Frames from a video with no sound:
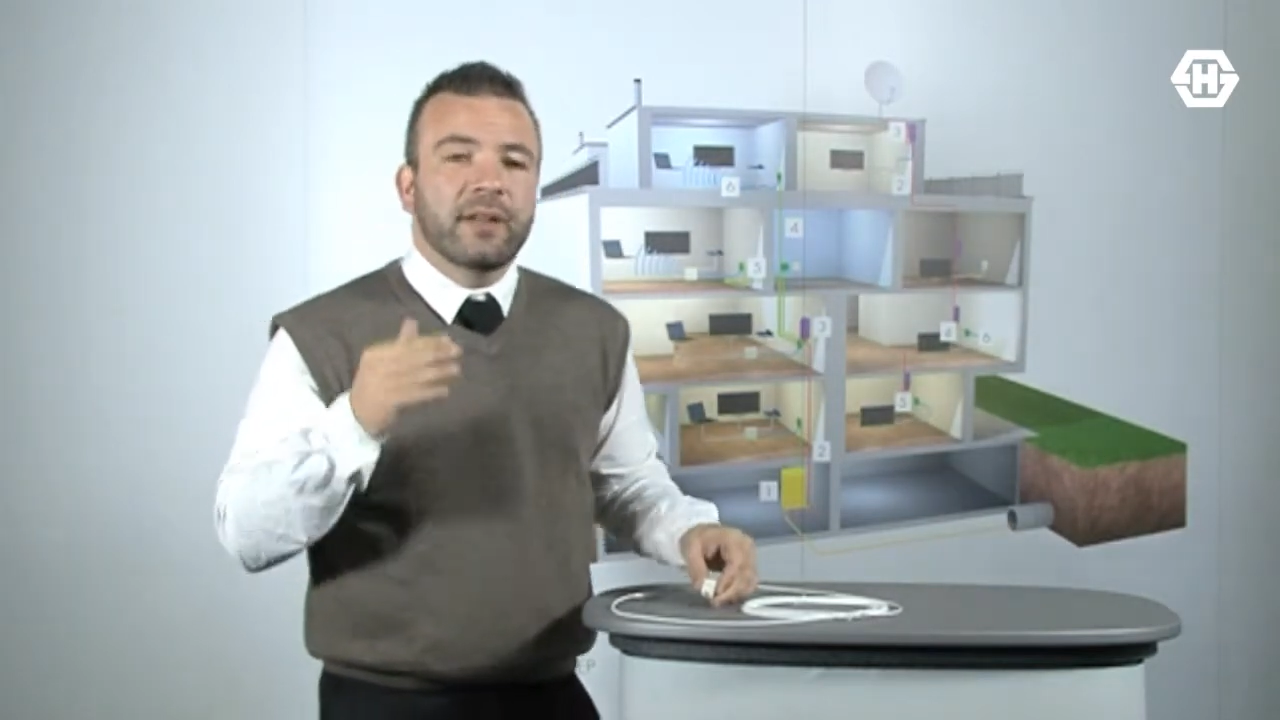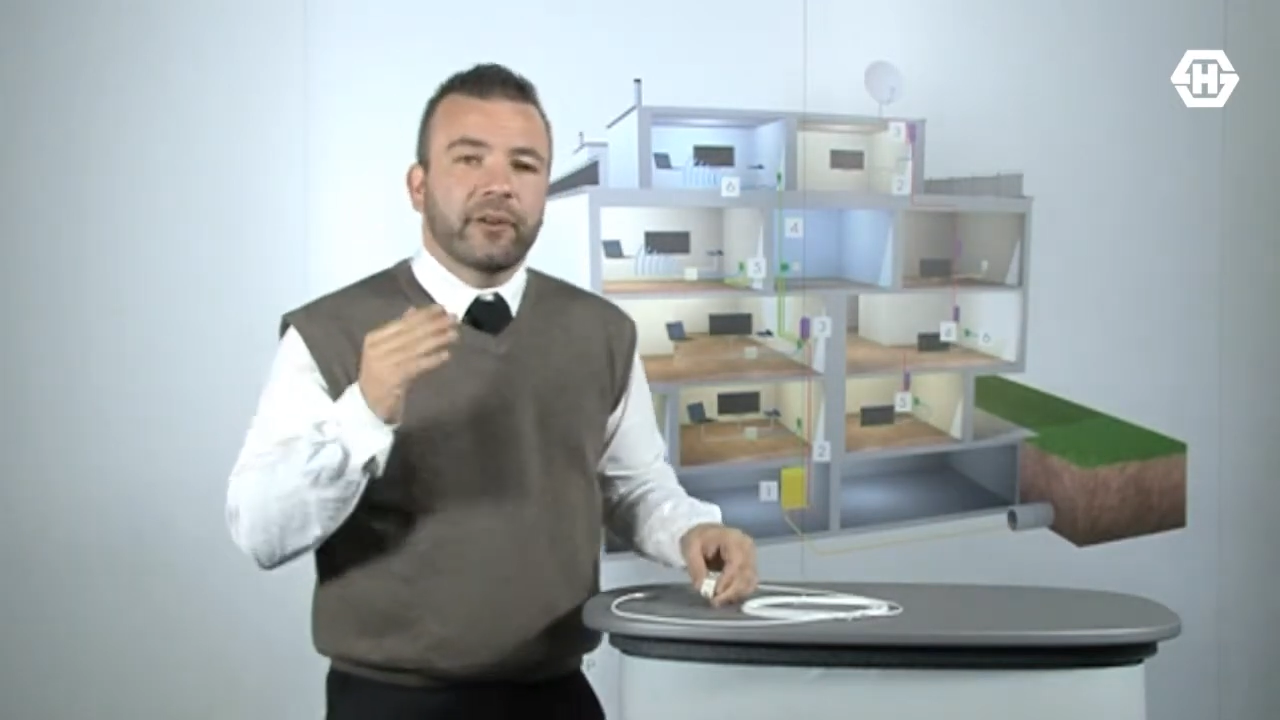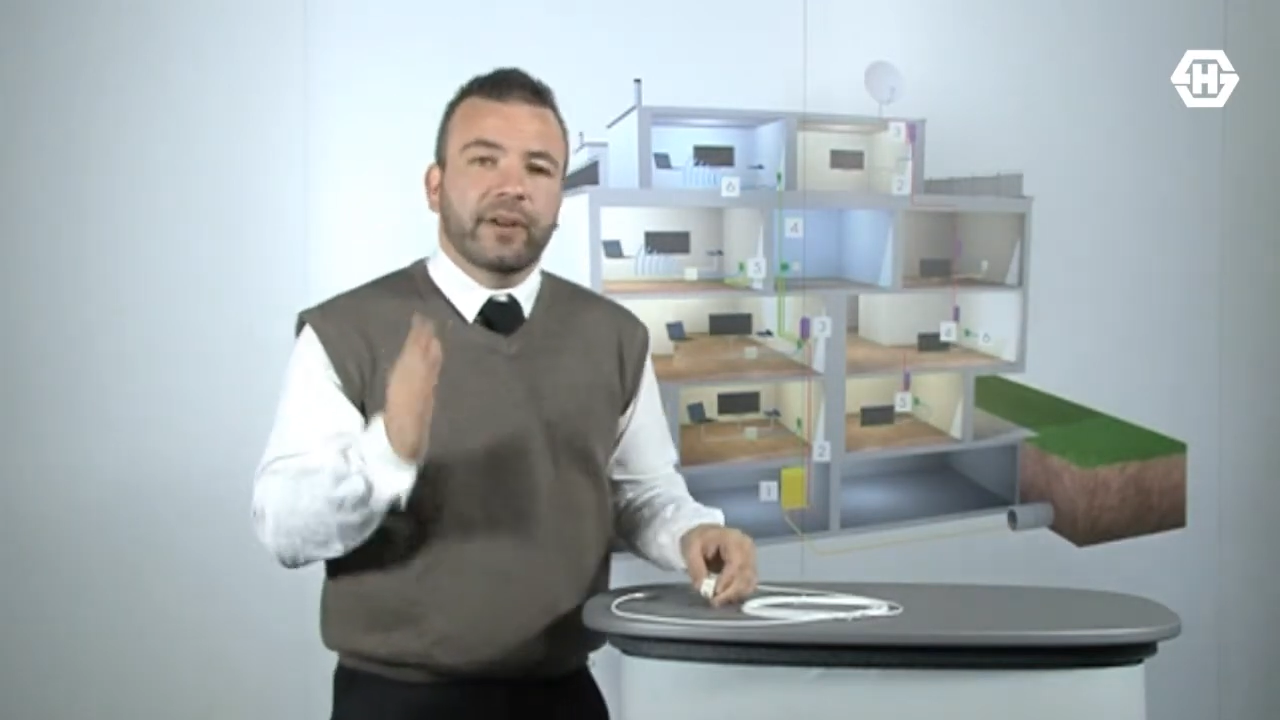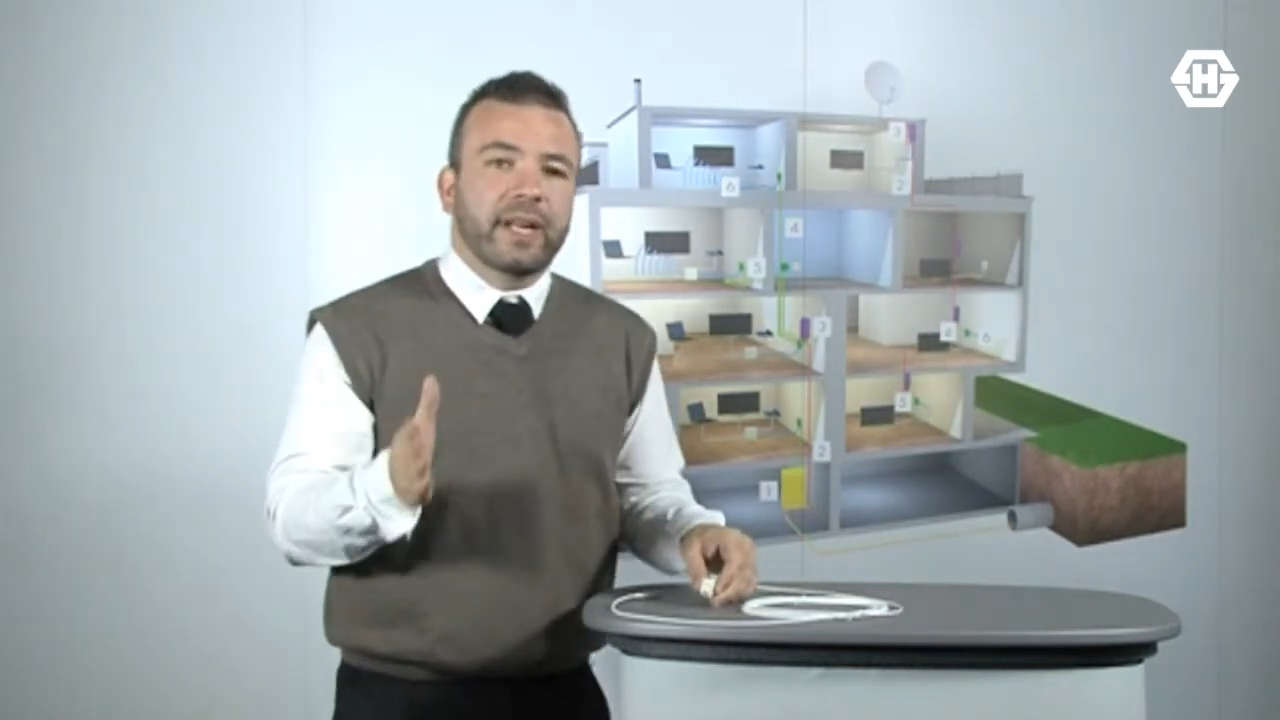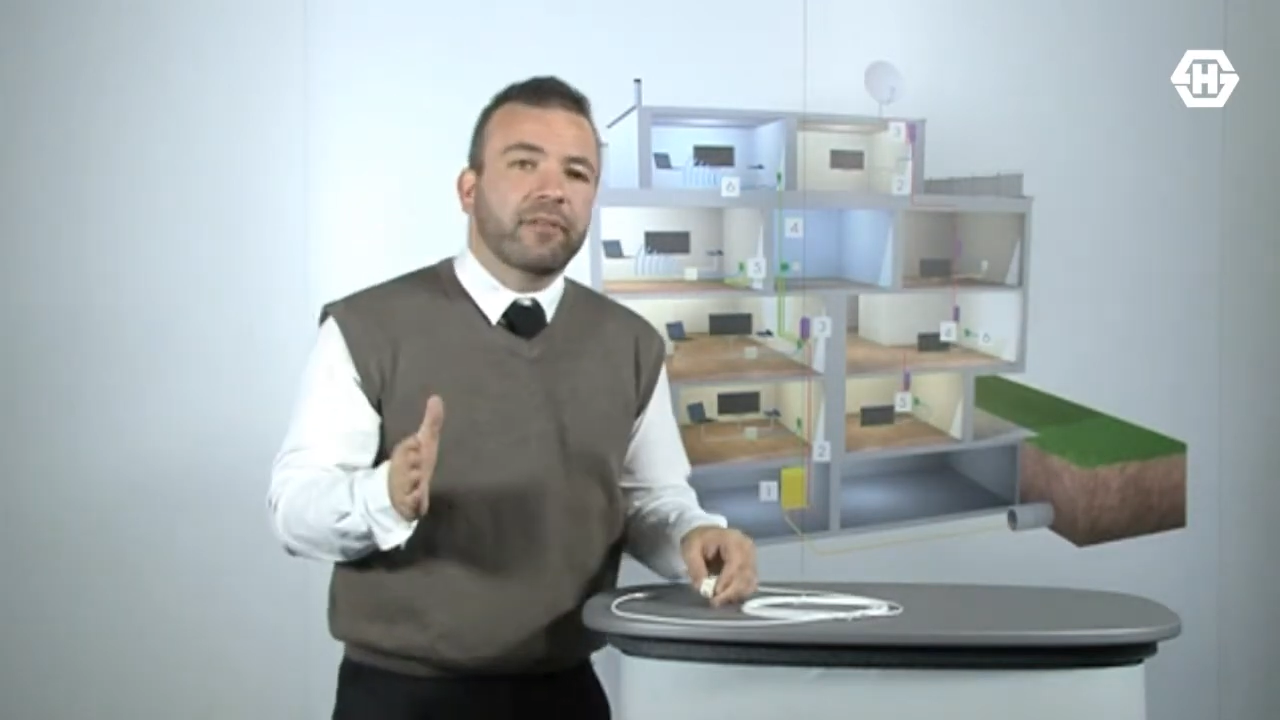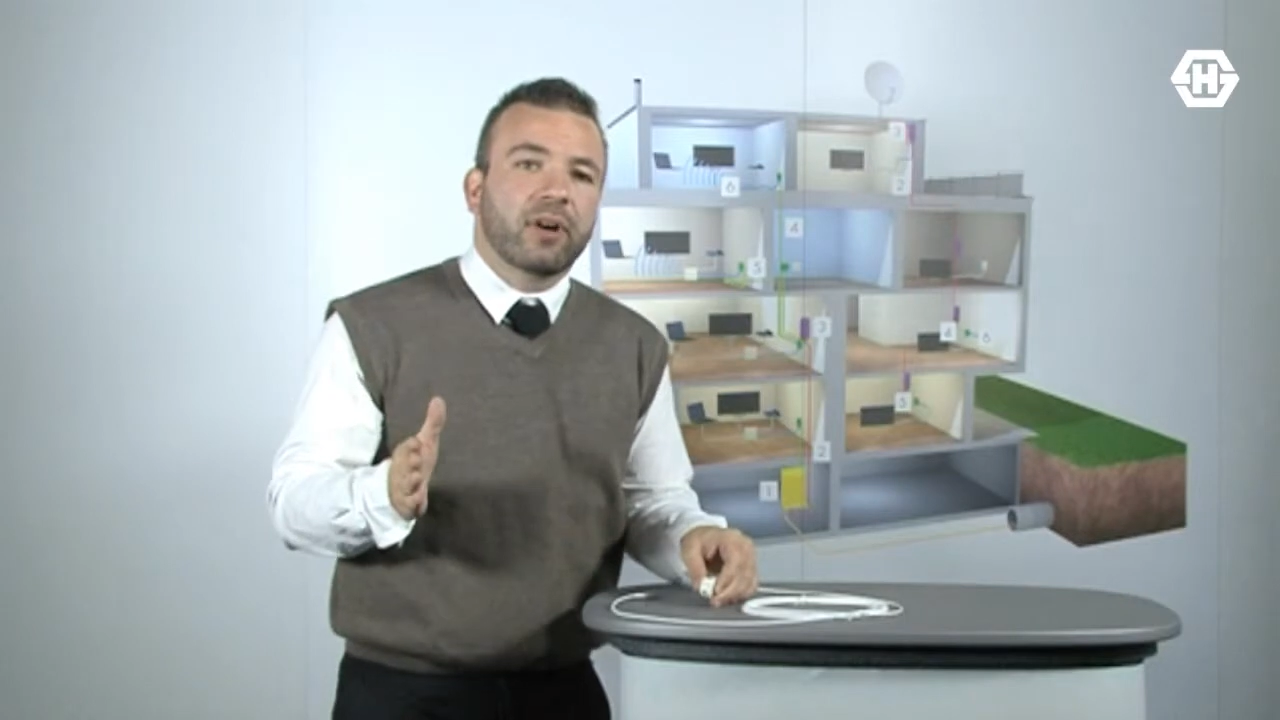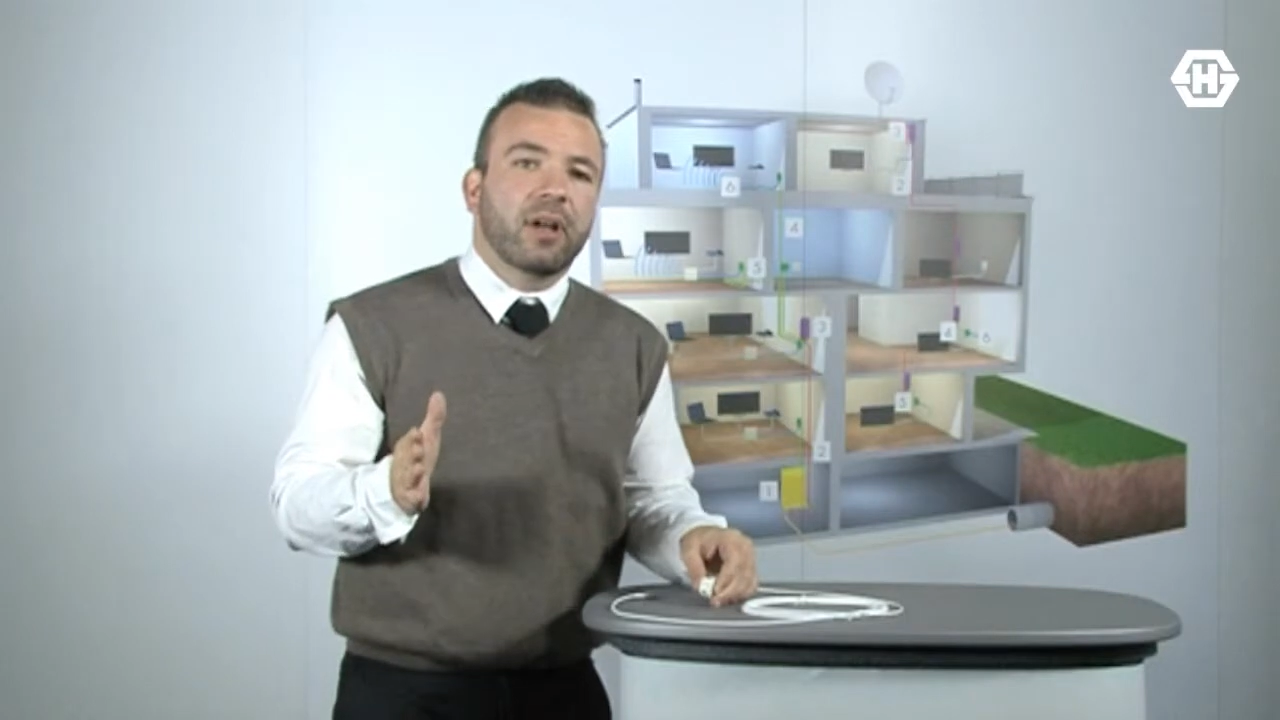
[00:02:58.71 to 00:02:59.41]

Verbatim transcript: they're never